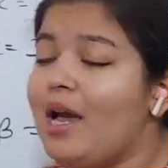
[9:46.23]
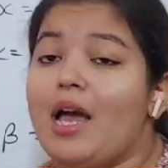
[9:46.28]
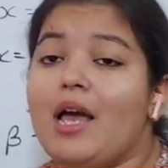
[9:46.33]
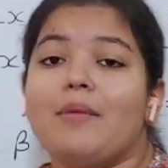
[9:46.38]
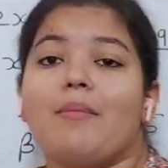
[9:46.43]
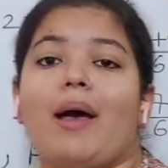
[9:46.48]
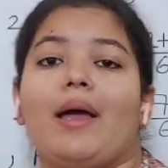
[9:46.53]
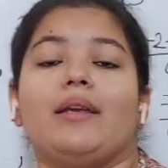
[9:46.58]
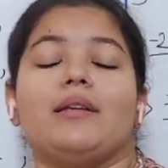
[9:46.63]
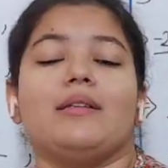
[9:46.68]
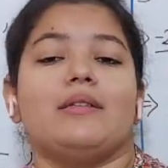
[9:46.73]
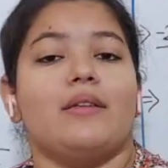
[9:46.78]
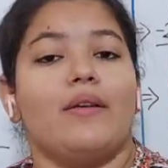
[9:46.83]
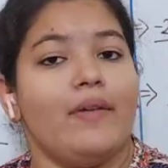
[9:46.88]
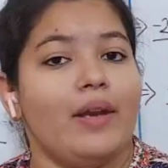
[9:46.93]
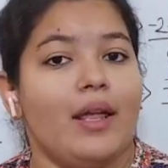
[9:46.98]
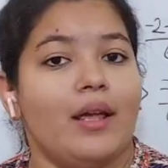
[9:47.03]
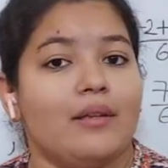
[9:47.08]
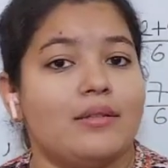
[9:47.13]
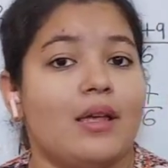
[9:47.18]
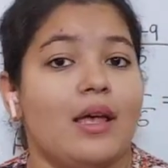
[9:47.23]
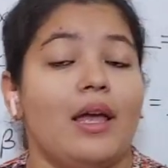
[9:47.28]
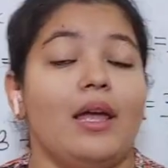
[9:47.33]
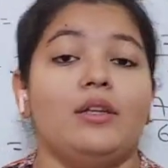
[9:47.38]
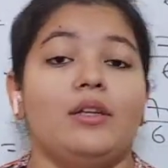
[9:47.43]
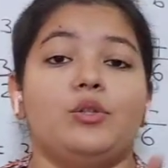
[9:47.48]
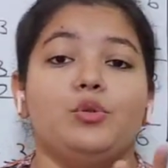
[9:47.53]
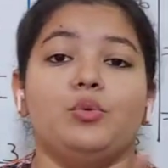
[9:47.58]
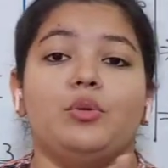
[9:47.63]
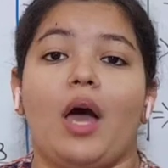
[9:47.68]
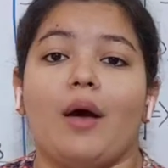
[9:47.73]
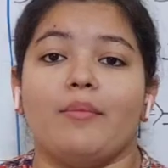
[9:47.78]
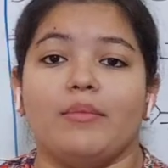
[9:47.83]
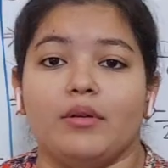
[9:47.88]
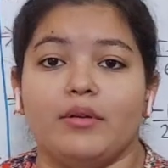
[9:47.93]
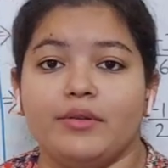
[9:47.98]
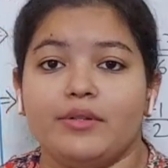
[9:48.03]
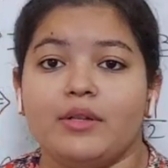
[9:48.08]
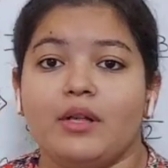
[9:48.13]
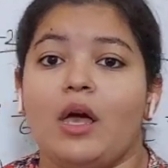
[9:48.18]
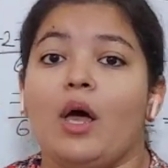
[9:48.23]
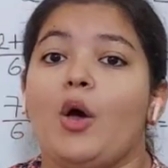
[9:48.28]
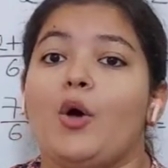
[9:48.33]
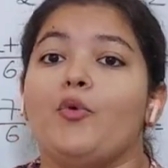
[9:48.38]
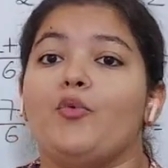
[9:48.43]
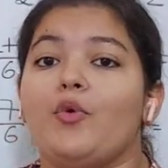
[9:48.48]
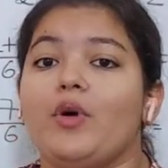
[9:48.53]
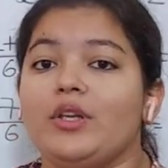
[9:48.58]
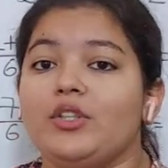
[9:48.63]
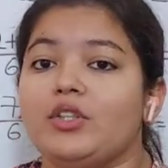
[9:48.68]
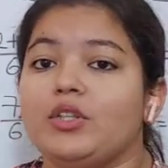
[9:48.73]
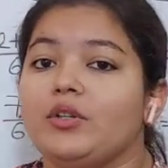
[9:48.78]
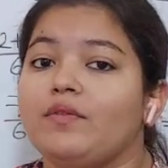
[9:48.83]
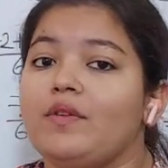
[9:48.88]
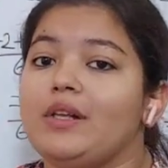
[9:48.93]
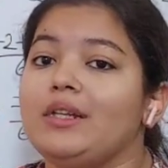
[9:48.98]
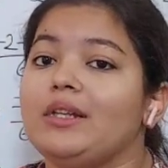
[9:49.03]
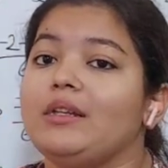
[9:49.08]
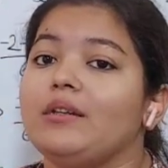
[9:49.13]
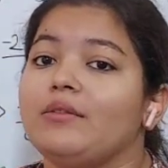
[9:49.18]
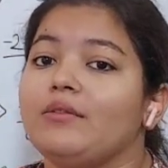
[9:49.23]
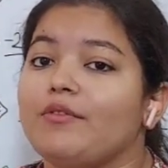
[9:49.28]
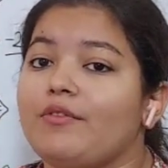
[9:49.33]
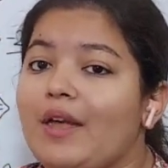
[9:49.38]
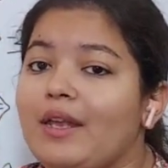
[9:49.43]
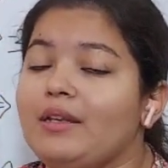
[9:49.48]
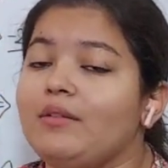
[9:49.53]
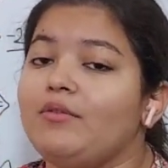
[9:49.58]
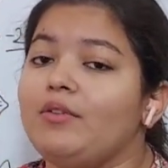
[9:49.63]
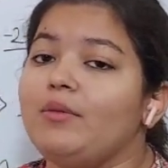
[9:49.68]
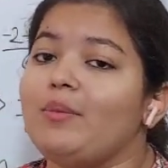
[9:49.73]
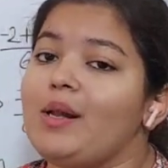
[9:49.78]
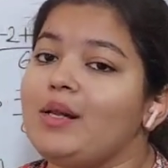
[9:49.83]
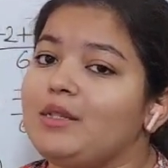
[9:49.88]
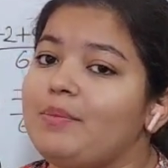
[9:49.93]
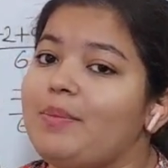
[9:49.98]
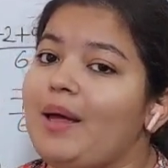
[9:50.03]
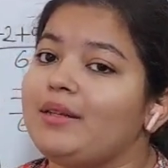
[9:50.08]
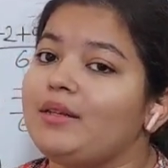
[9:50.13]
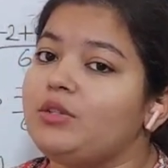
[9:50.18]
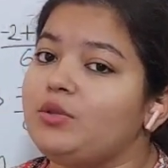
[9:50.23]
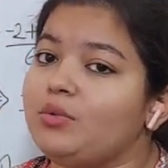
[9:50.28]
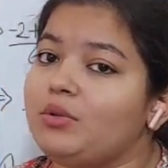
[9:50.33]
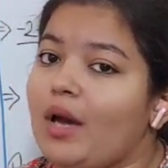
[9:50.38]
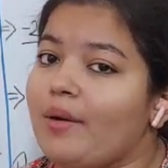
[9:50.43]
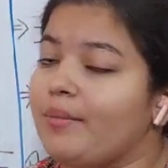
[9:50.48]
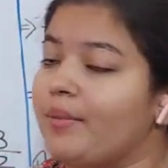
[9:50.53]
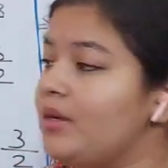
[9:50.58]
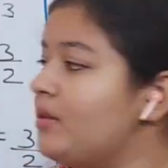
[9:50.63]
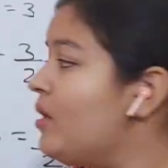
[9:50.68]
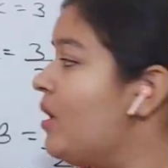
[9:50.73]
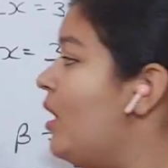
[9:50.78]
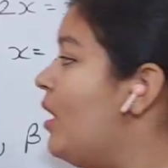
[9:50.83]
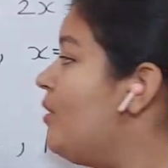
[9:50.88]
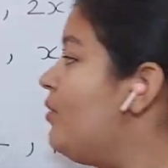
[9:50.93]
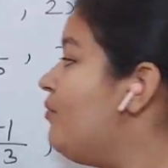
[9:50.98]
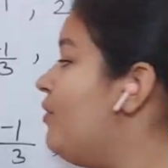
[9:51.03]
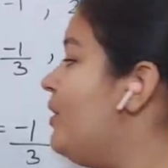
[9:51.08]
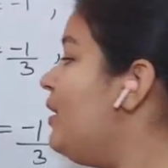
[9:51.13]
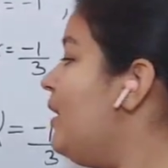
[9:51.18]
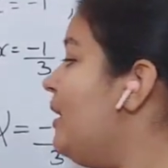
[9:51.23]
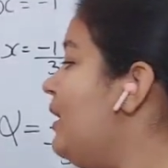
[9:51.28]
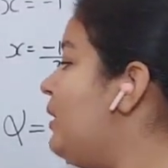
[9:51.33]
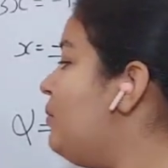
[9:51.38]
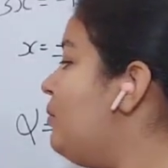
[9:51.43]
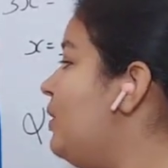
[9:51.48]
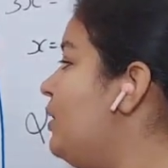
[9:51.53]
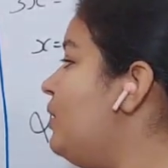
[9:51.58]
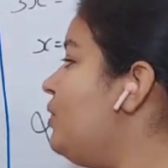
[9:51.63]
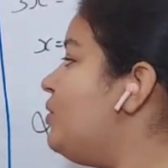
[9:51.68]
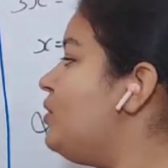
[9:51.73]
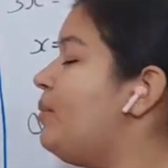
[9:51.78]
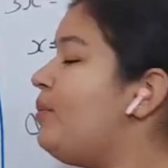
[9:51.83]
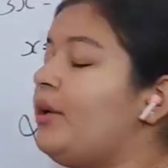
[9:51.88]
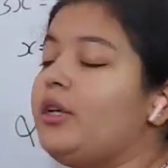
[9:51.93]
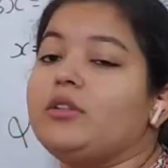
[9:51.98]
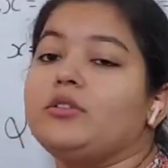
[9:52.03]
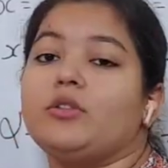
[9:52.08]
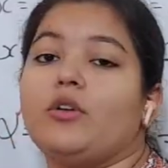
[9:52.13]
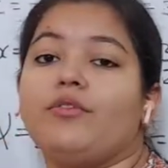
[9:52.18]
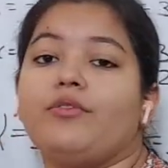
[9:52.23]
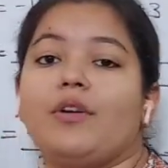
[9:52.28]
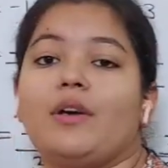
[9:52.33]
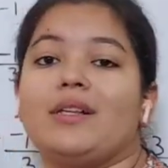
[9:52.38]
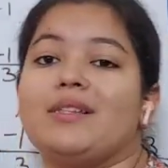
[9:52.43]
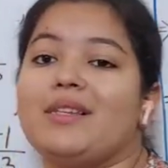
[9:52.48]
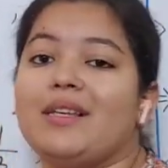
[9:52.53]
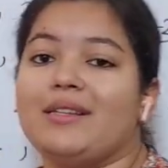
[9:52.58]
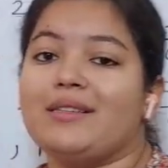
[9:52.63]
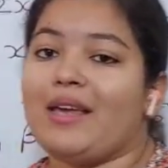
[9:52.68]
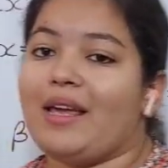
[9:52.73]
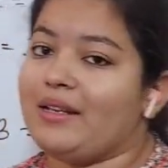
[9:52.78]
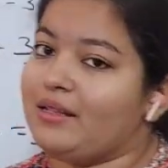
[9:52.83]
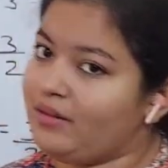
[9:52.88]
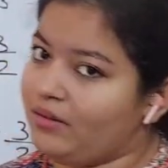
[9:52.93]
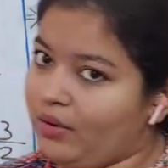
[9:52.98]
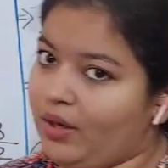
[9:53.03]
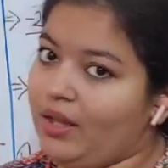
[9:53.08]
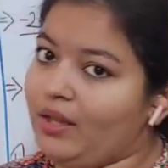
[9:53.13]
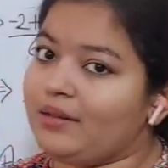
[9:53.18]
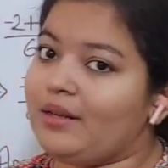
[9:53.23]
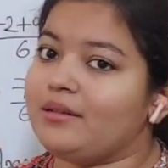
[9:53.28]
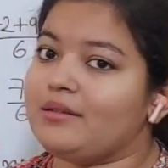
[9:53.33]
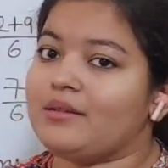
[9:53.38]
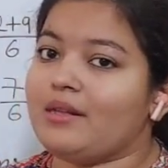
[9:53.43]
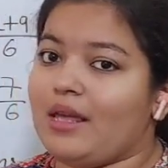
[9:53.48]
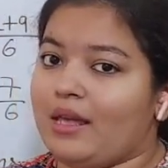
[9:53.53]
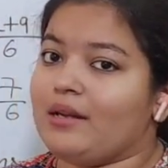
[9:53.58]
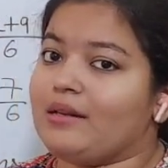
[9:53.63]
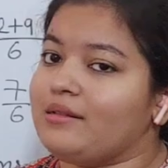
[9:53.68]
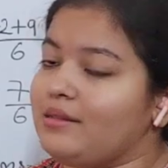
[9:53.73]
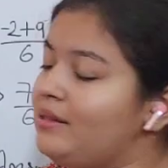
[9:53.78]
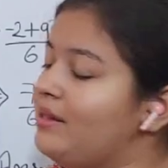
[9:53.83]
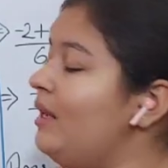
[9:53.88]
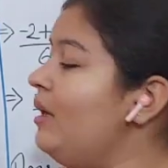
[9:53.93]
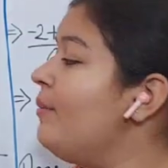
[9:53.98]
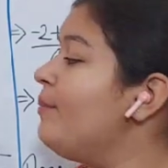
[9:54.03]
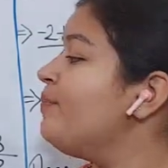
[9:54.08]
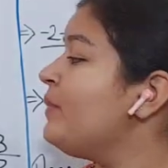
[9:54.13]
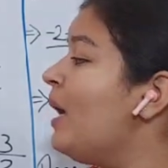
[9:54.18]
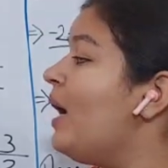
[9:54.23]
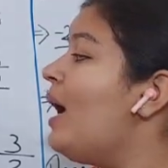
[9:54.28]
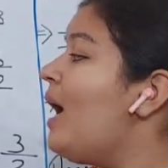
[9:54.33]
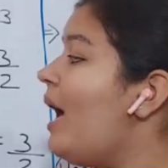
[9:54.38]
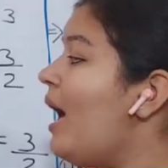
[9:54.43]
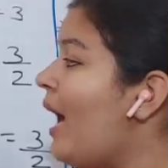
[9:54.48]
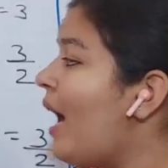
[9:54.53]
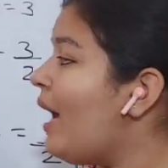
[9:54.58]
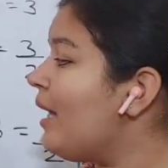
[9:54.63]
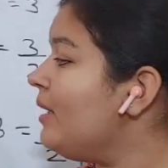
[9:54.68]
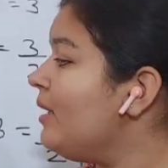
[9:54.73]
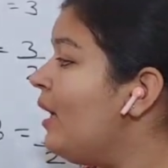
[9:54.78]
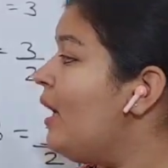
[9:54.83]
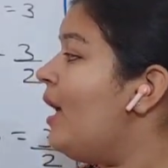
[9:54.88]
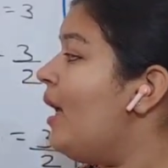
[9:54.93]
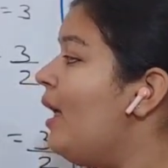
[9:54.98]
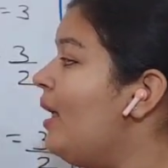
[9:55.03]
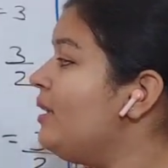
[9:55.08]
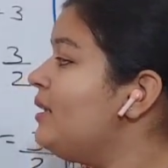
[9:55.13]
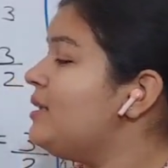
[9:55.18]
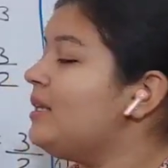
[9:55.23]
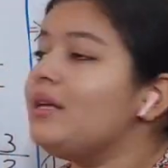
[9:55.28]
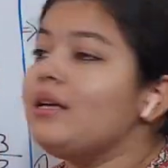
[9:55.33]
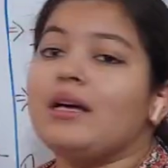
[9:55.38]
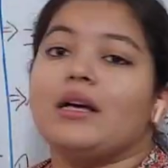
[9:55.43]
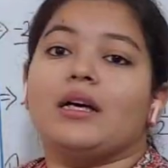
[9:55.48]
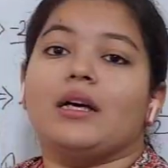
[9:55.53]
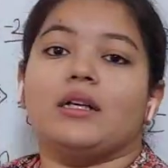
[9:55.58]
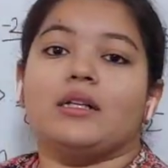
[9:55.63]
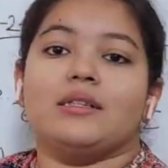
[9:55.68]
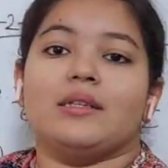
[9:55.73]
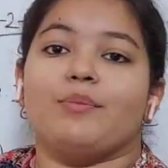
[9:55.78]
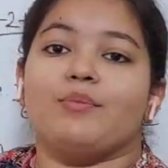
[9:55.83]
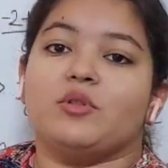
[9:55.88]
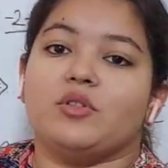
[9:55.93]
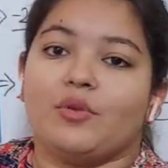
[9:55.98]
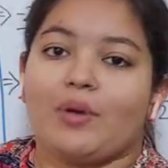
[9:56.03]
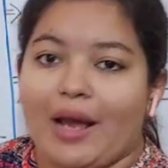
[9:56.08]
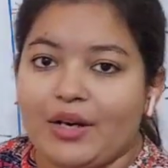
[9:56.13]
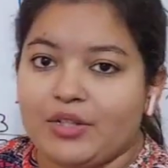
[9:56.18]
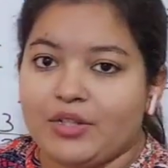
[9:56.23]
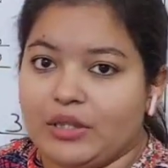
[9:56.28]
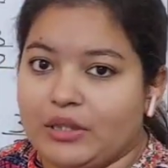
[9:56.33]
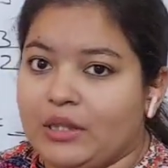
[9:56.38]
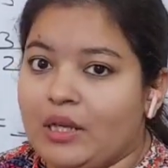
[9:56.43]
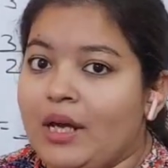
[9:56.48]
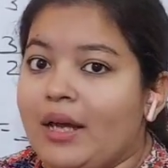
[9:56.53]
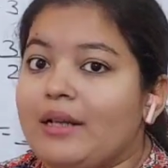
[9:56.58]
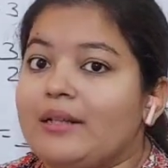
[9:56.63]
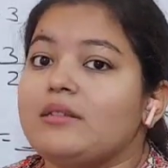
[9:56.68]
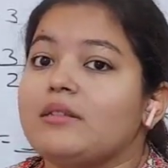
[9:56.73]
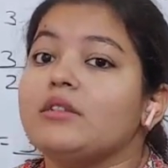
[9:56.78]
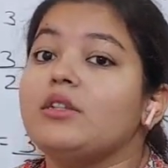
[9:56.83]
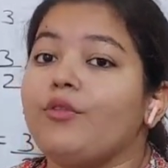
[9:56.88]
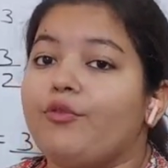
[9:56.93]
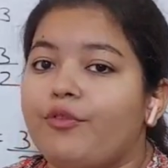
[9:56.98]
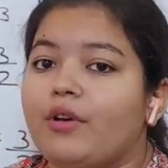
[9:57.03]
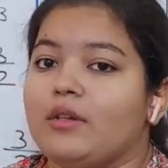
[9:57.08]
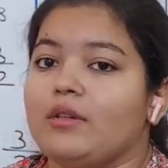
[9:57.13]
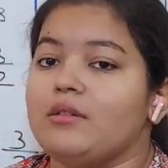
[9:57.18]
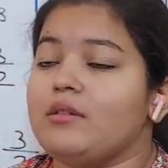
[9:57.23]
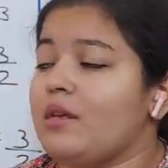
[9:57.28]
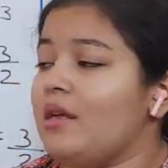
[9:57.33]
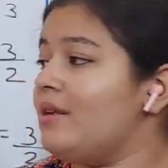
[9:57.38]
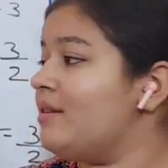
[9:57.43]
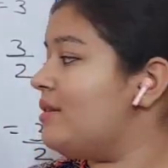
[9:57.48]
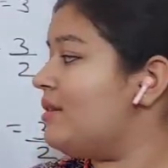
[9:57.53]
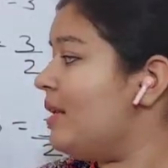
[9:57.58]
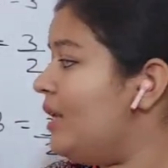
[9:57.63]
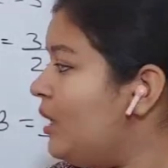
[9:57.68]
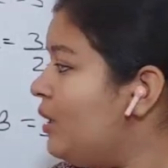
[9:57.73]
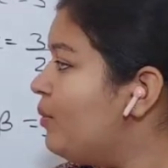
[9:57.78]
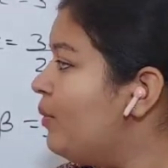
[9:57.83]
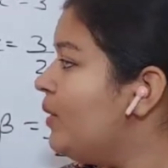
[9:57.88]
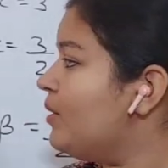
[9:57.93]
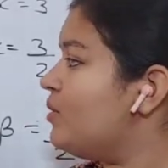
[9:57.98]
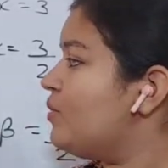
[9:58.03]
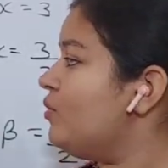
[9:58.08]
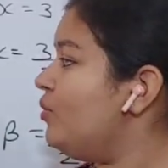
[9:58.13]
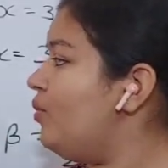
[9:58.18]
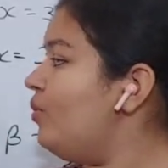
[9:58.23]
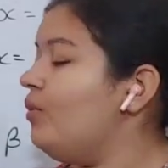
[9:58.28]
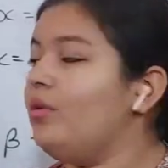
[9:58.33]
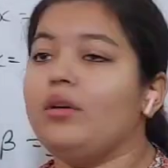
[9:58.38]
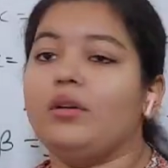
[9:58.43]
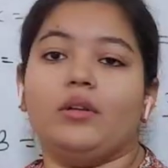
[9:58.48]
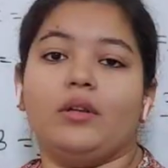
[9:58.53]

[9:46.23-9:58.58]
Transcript: 7x in two numbers, which will, when we multiply the two numbers, will equal to the product of 6 and 3, that is A and C, and its subtraction, its difference is equals to the middle term.